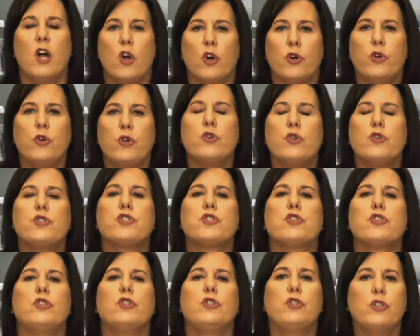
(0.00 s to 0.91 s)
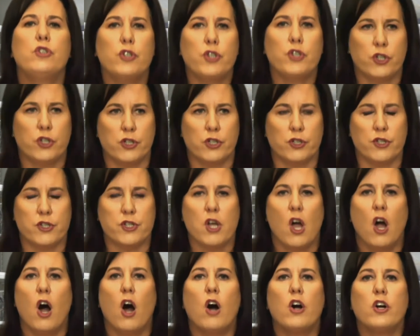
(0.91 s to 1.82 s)
Whose solutions
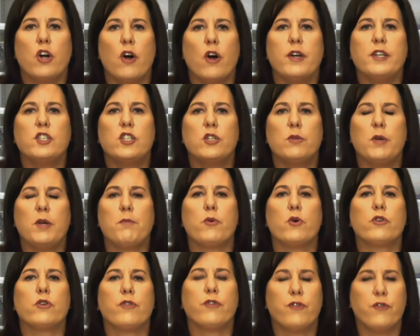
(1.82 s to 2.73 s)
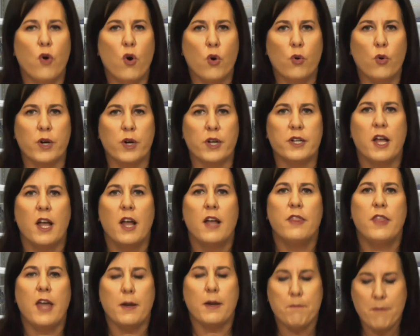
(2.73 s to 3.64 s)
are going to be put forward
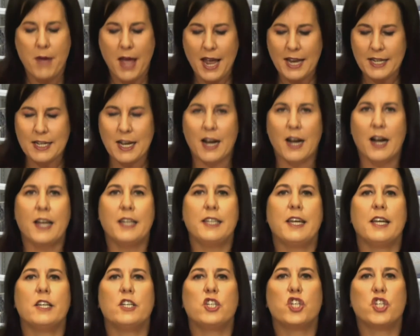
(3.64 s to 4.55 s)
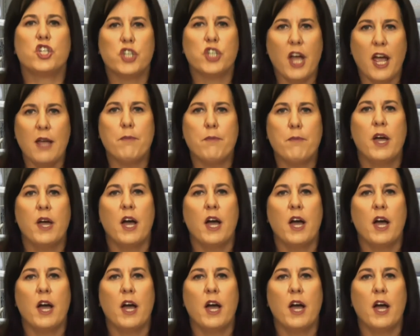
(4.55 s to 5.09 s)
that mankind can shape